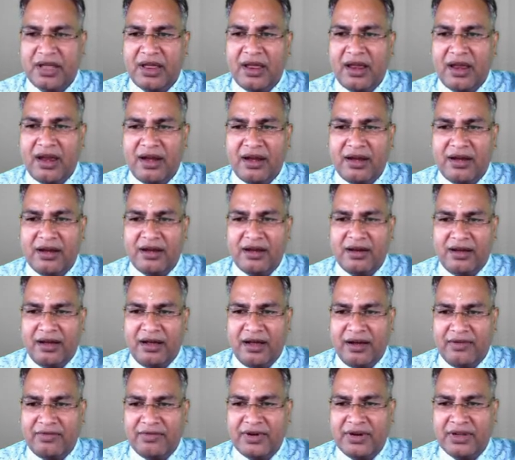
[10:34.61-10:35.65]
and
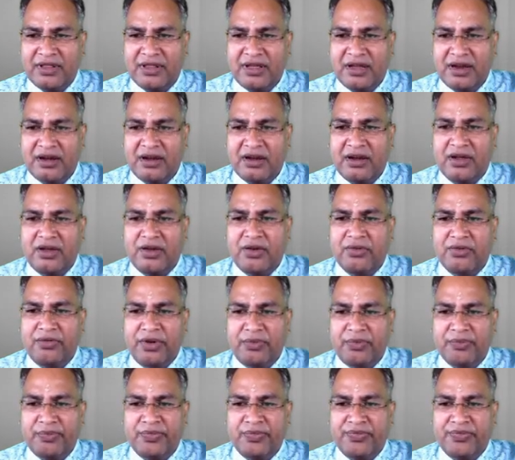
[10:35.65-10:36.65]
after that we